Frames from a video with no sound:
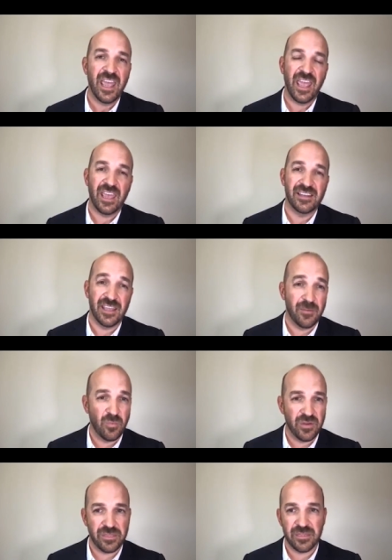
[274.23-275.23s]
and him
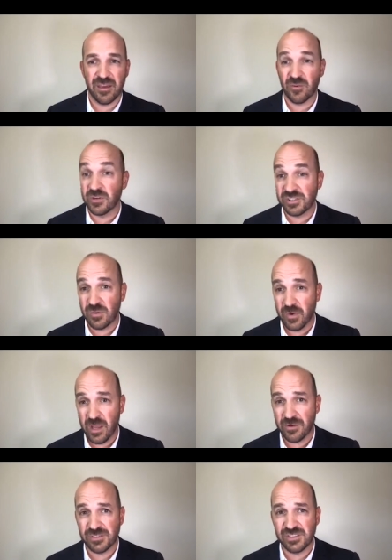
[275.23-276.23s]
with uh, Christian
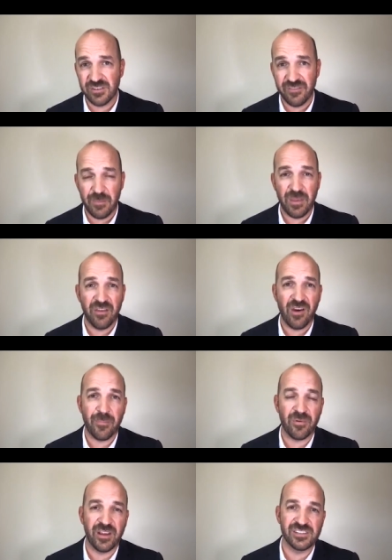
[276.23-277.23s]
Rios as their VP of
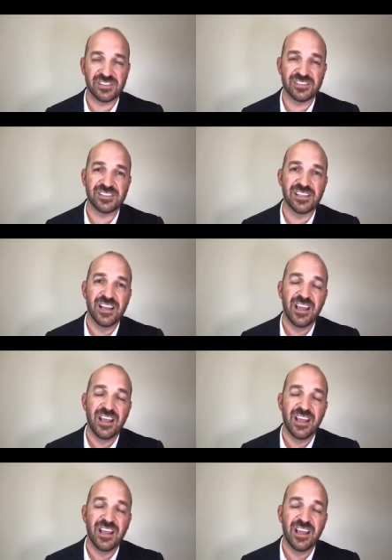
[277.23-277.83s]
operations.